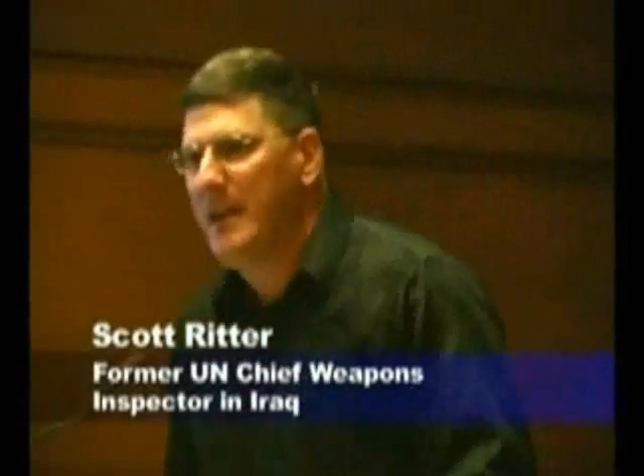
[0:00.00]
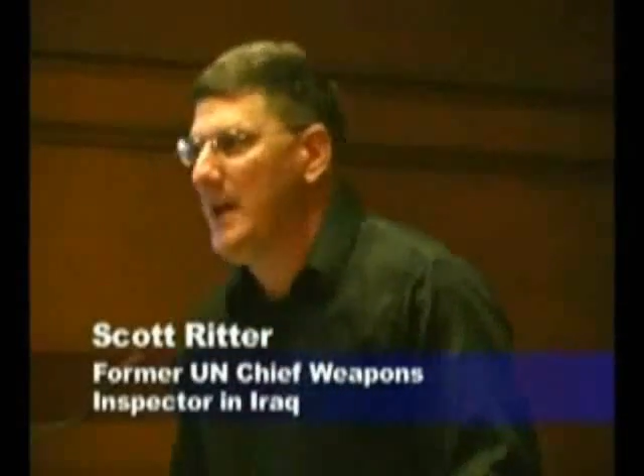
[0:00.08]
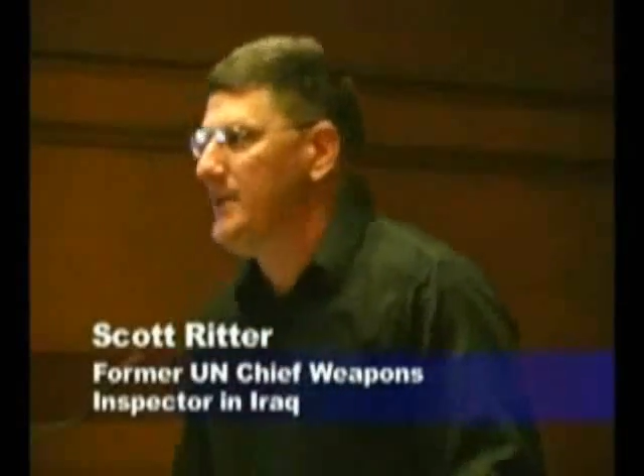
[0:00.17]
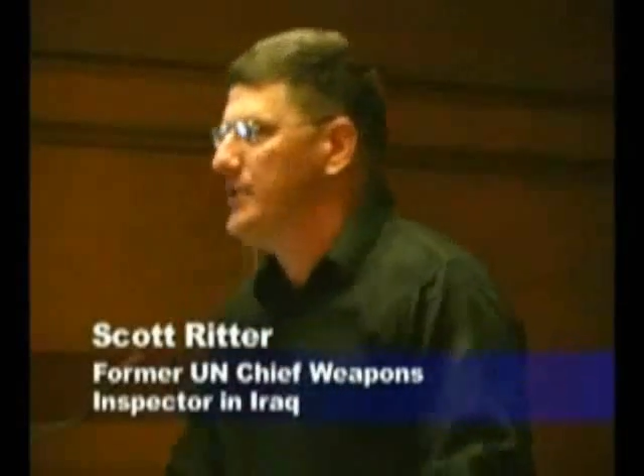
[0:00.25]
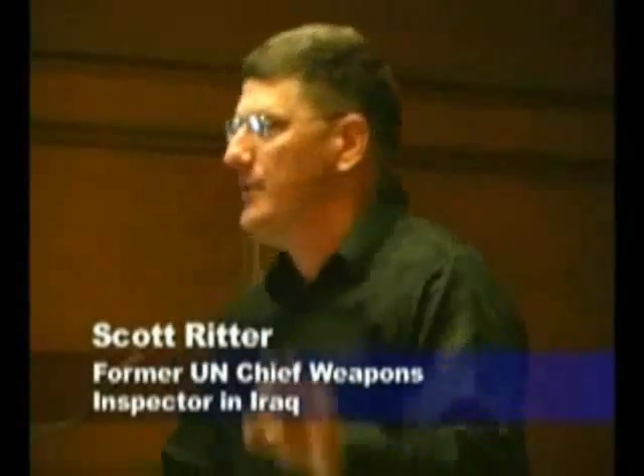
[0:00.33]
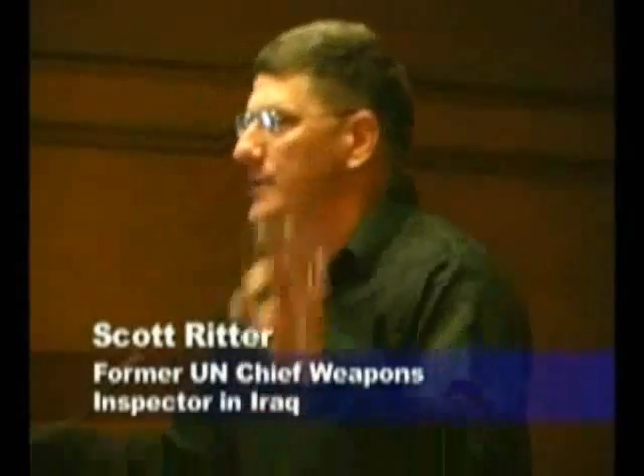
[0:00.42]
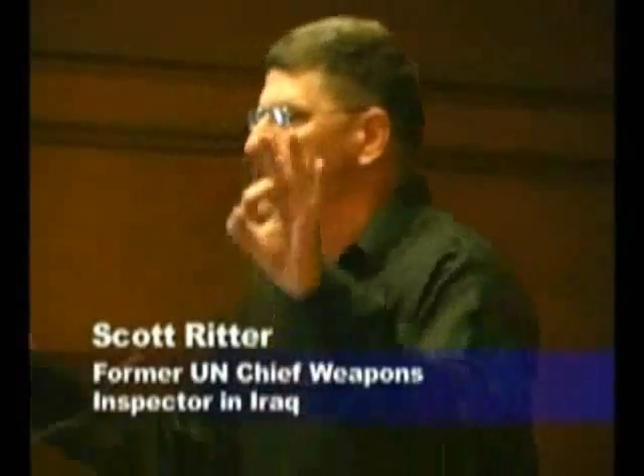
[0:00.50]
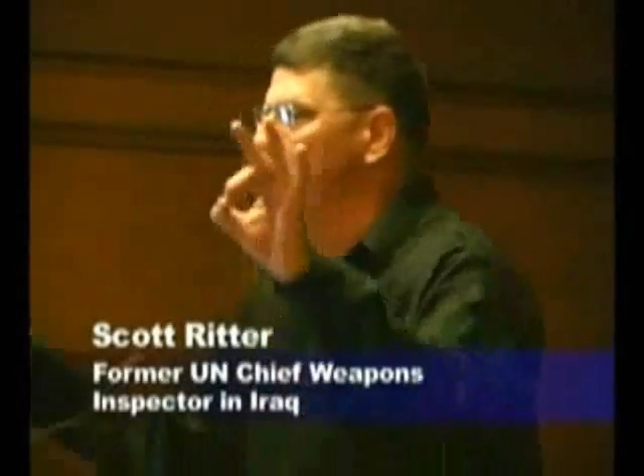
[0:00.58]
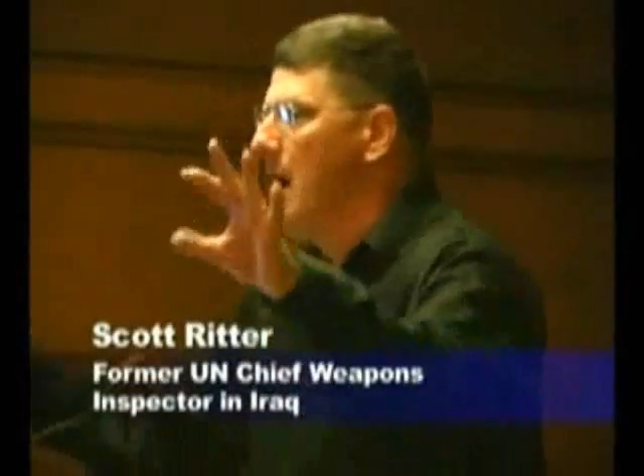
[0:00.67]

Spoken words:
The answer is